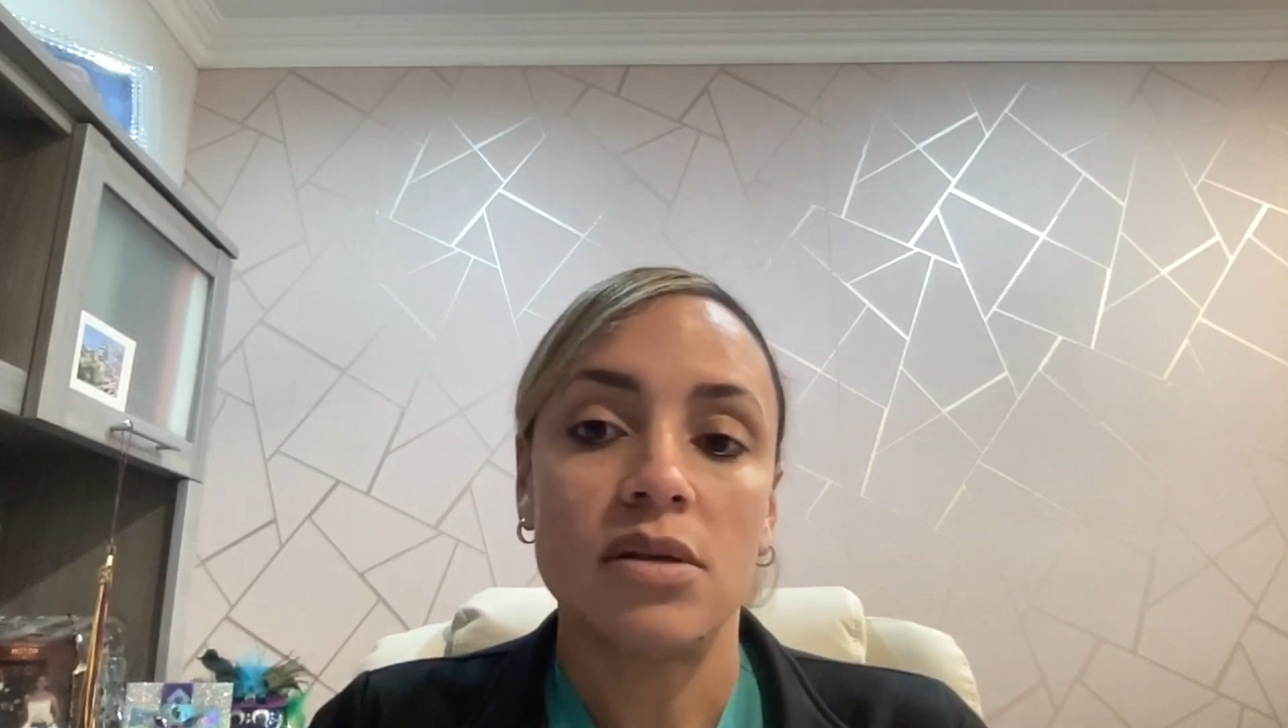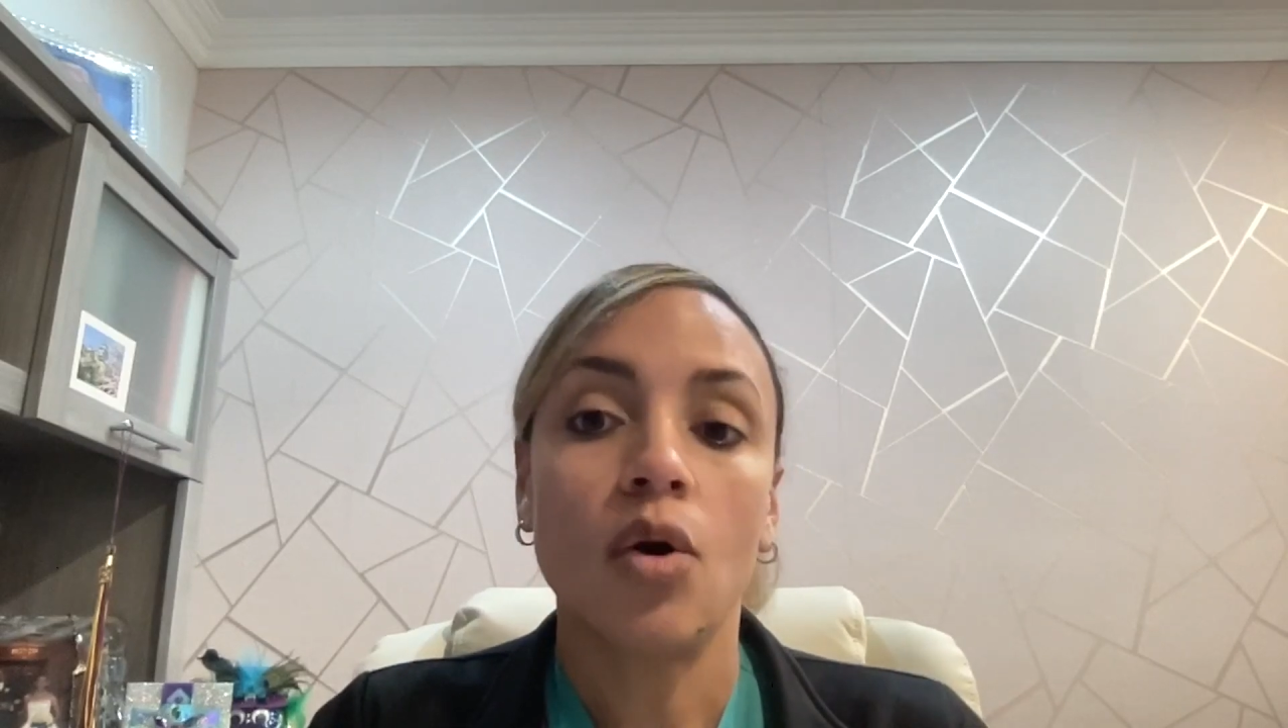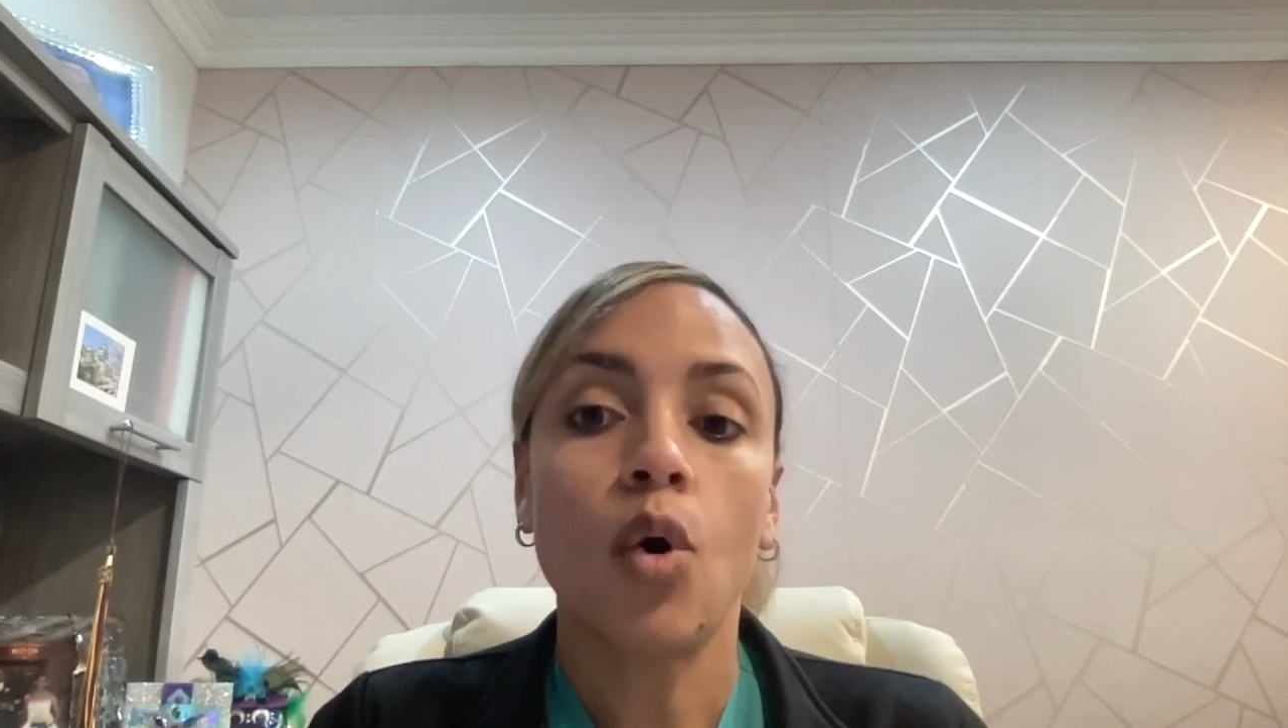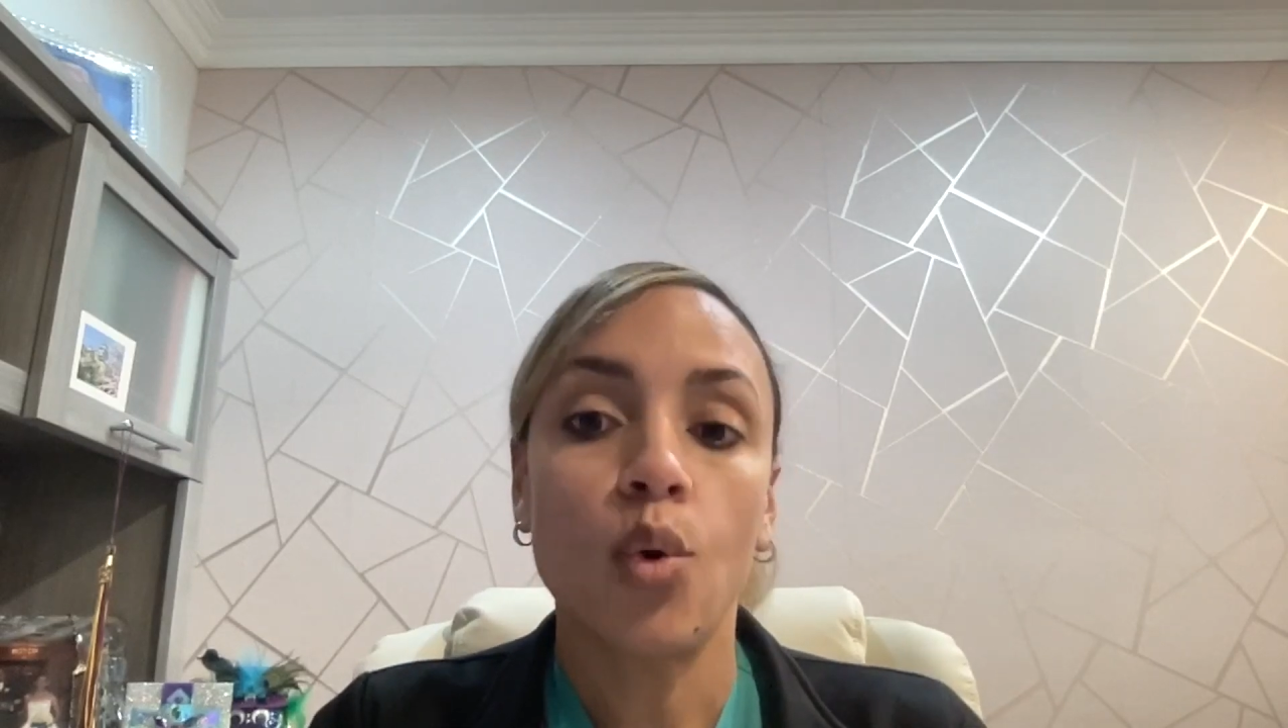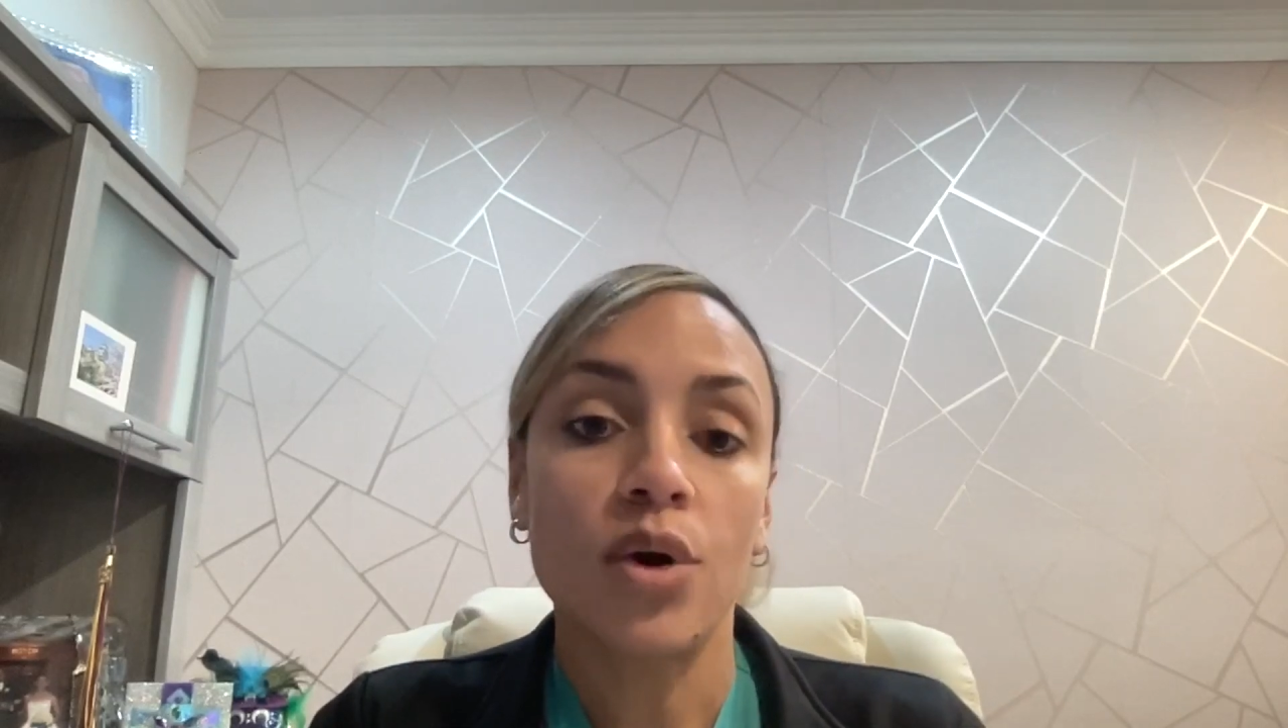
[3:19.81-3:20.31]

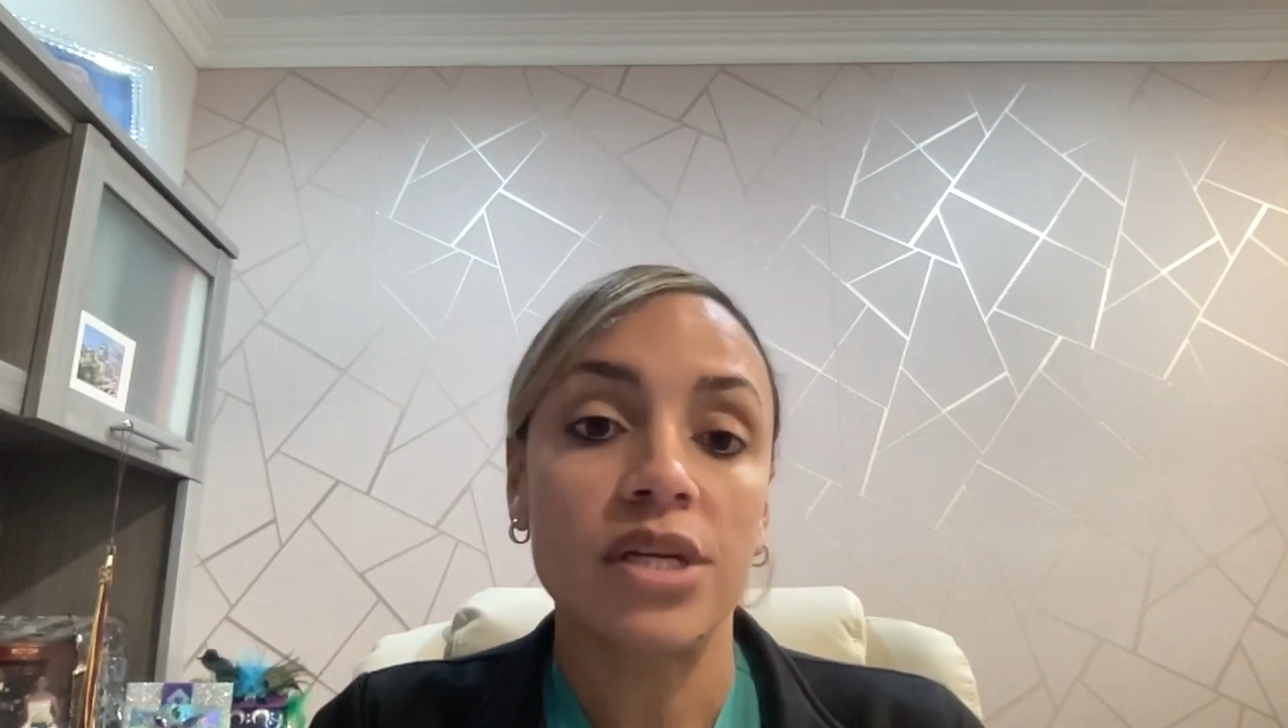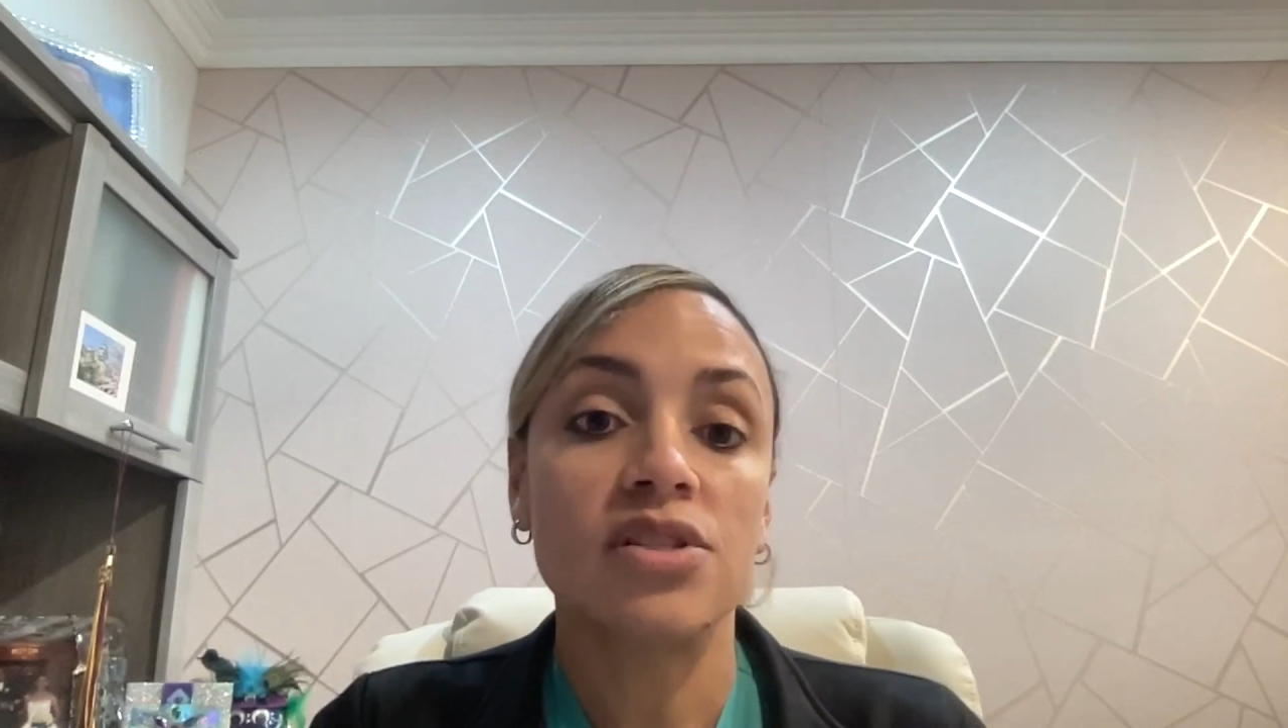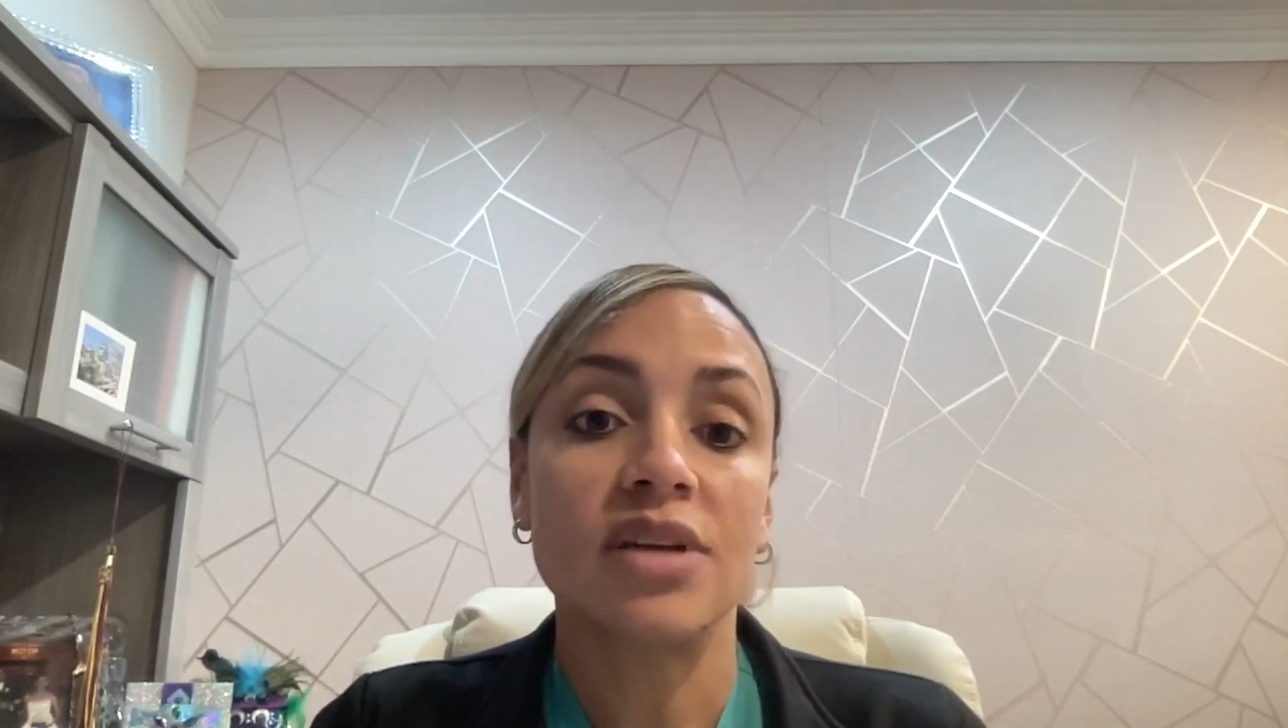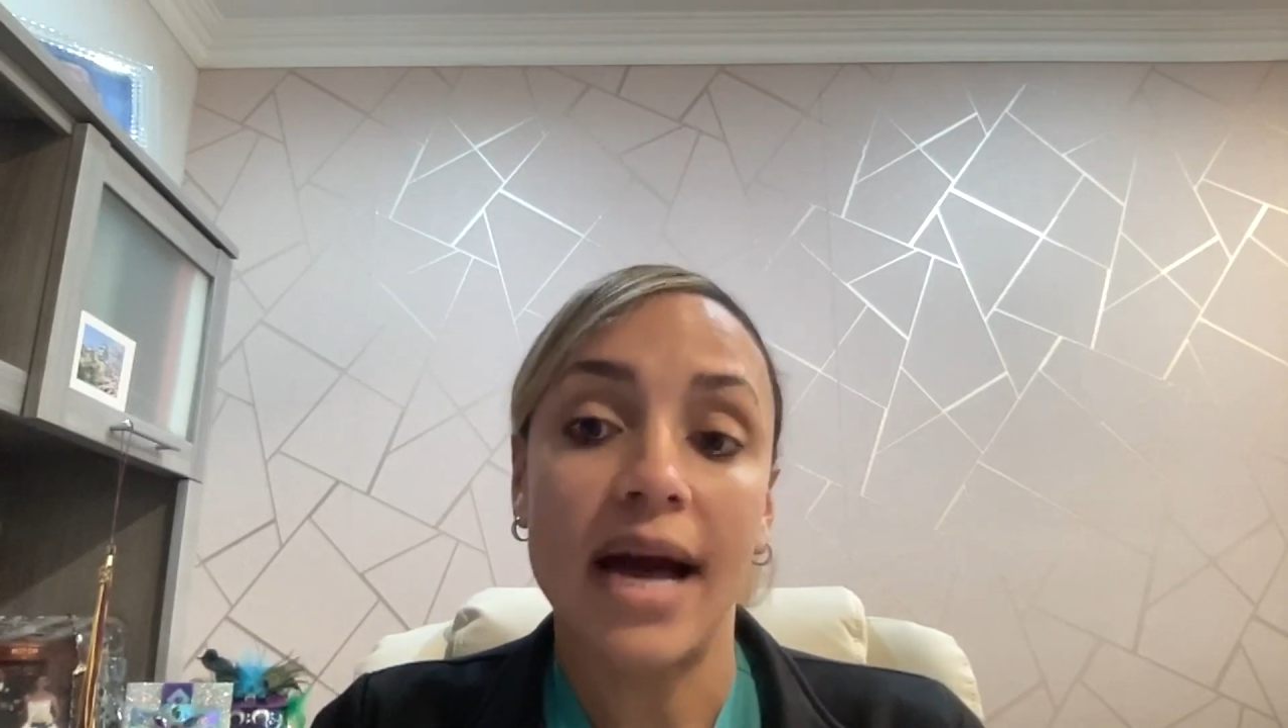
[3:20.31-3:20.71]
according to